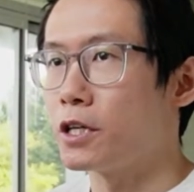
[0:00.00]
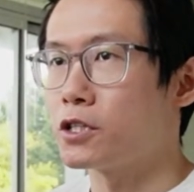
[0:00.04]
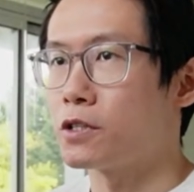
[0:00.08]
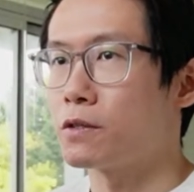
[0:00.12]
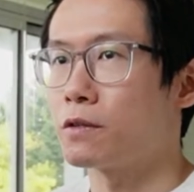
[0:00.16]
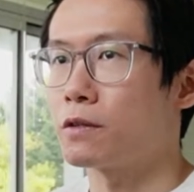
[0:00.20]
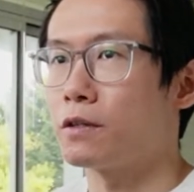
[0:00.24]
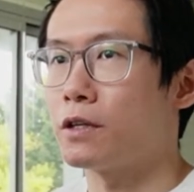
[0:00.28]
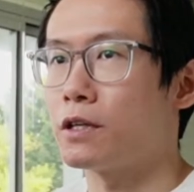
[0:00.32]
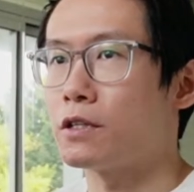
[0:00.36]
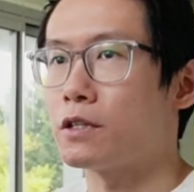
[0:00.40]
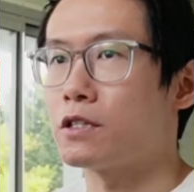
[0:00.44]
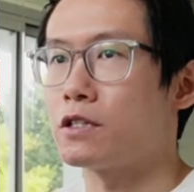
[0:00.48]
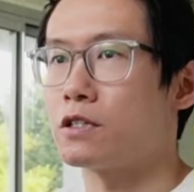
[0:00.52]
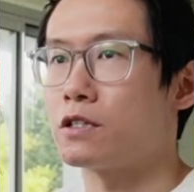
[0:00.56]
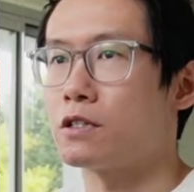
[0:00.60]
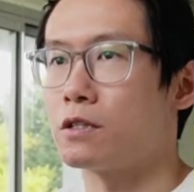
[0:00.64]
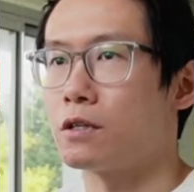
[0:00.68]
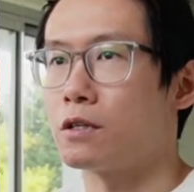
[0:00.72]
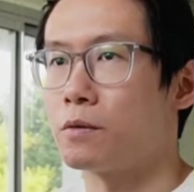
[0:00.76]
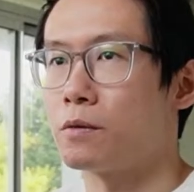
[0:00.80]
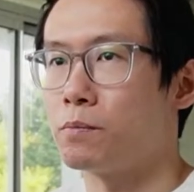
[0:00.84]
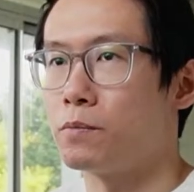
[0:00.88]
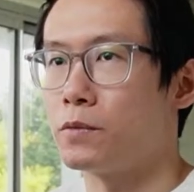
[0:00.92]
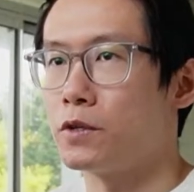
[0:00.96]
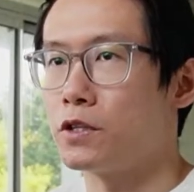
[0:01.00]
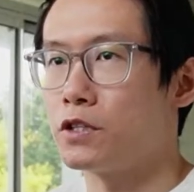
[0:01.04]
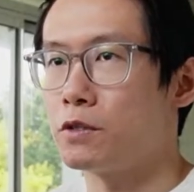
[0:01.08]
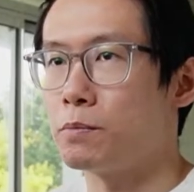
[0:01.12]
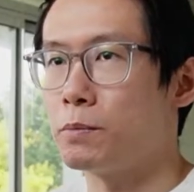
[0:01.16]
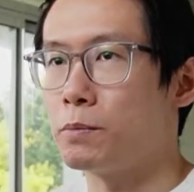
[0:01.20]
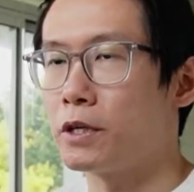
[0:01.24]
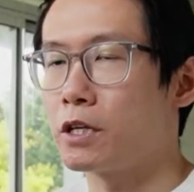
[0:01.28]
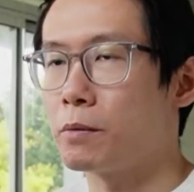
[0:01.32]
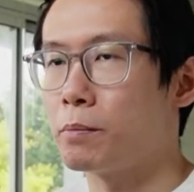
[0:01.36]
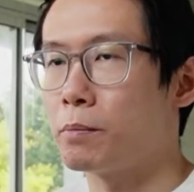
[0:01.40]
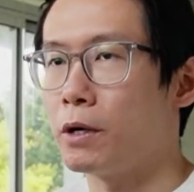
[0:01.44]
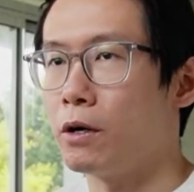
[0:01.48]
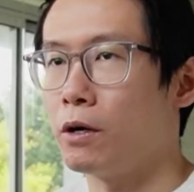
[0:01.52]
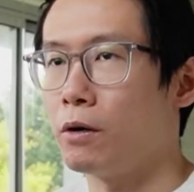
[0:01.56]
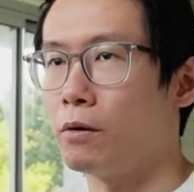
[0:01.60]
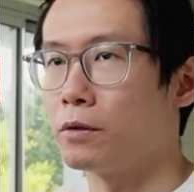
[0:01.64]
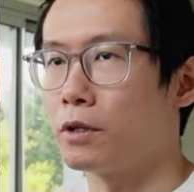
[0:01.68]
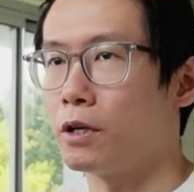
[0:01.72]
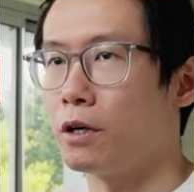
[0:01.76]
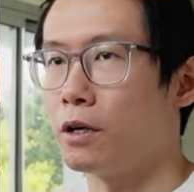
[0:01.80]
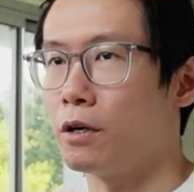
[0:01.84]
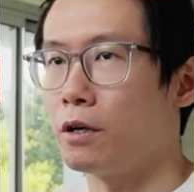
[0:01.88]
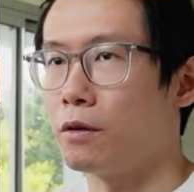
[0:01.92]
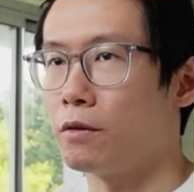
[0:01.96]
let's speak
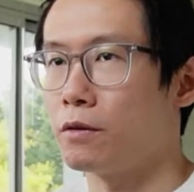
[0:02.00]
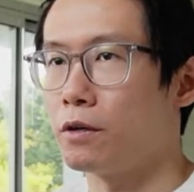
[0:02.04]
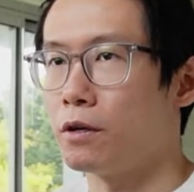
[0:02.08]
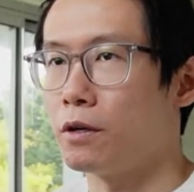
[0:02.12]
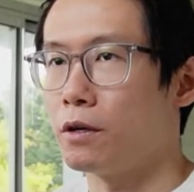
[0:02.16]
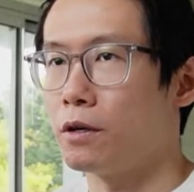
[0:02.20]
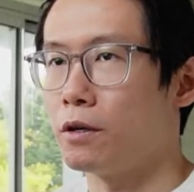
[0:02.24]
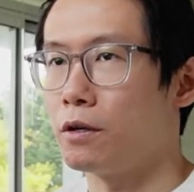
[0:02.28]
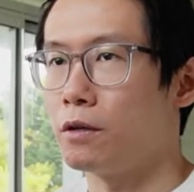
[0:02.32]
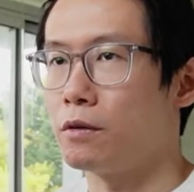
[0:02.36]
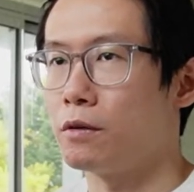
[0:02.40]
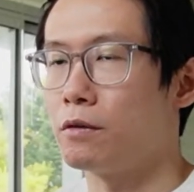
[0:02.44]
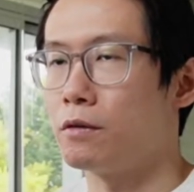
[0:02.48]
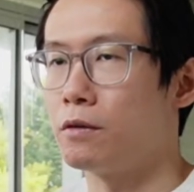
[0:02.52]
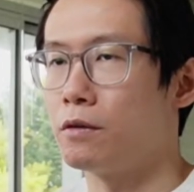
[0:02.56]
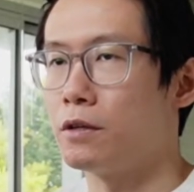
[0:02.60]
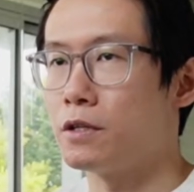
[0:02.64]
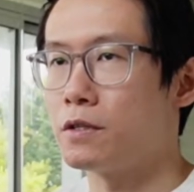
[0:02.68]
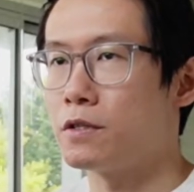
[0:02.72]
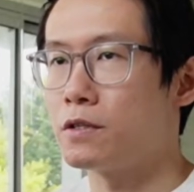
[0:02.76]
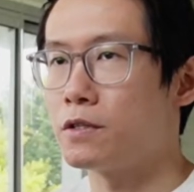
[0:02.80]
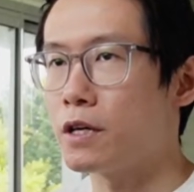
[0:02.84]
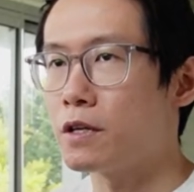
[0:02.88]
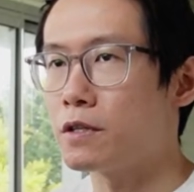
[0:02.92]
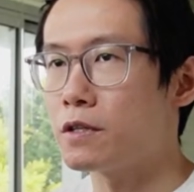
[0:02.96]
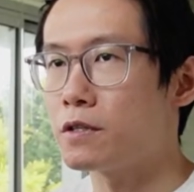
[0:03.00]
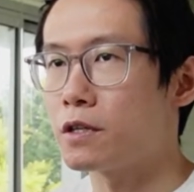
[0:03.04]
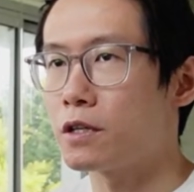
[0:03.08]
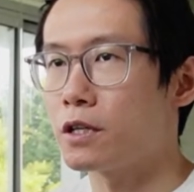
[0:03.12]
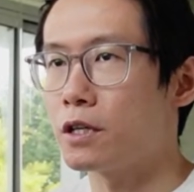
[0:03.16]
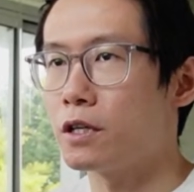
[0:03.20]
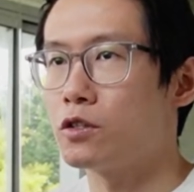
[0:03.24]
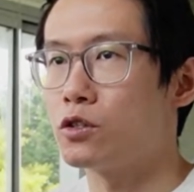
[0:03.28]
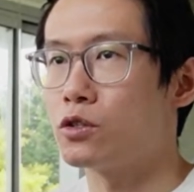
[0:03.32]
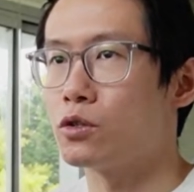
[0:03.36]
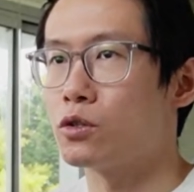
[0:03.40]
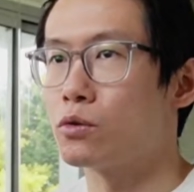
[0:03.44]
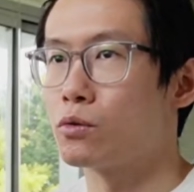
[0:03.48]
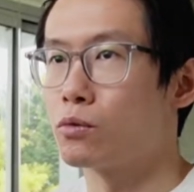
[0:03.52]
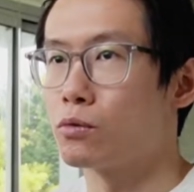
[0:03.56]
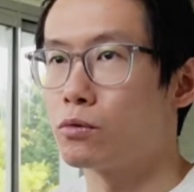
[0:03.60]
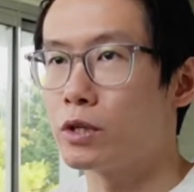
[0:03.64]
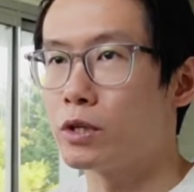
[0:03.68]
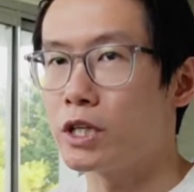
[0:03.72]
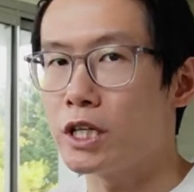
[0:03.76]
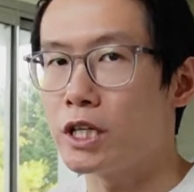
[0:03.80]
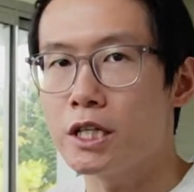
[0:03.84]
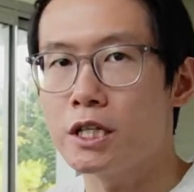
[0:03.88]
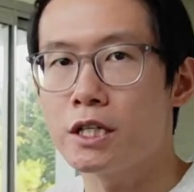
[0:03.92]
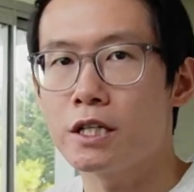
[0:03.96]
about the necessity to
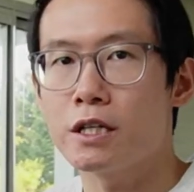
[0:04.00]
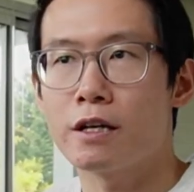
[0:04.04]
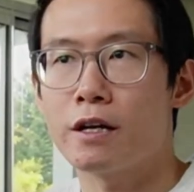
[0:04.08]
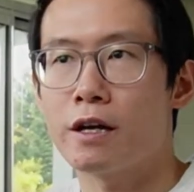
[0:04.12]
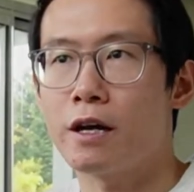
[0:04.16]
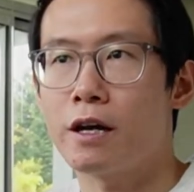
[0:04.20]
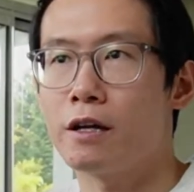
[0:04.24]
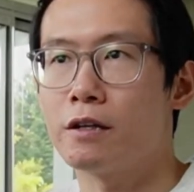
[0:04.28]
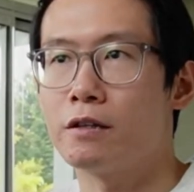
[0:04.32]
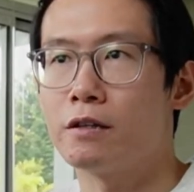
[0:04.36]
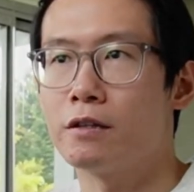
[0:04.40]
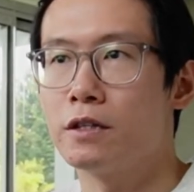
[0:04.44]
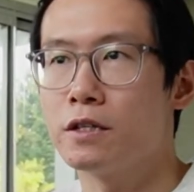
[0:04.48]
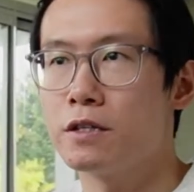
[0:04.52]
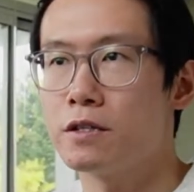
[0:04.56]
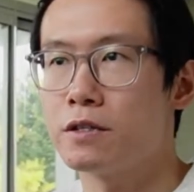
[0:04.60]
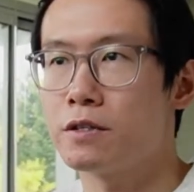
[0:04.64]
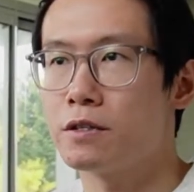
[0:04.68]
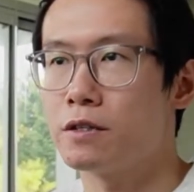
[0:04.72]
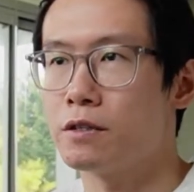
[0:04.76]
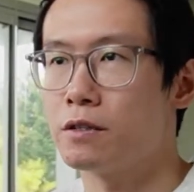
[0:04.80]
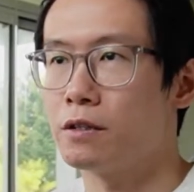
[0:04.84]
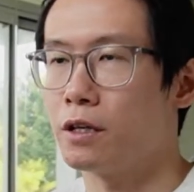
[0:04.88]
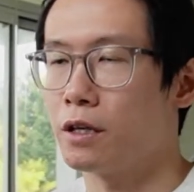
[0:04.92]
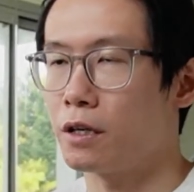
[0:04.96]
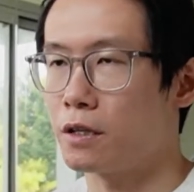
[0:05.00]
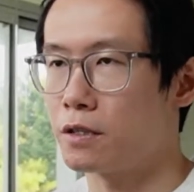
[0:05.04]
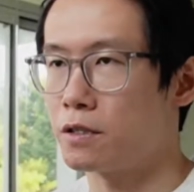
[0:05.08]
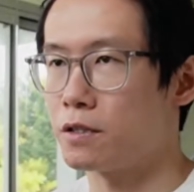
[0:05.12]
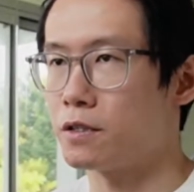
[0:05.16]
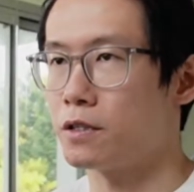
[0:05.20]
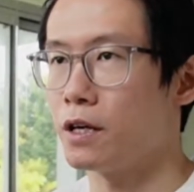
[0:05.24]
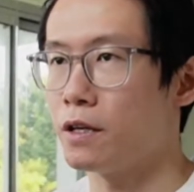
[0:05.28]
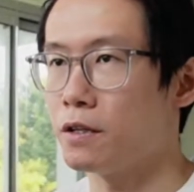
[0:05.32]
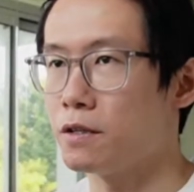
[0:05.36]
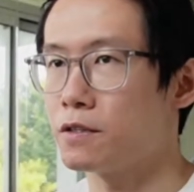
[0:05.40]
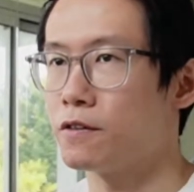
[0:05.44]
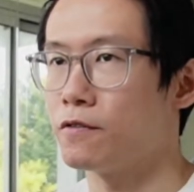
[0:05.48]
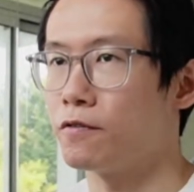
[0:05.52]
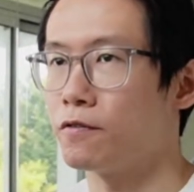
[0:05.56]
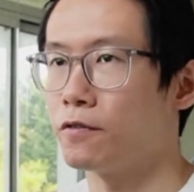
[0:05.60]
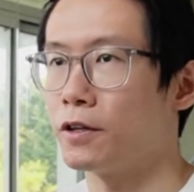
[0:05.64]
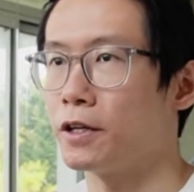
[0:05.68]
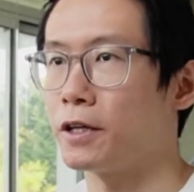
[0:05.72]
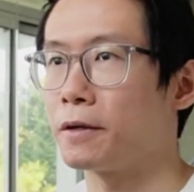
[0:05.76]
read and listen extensively.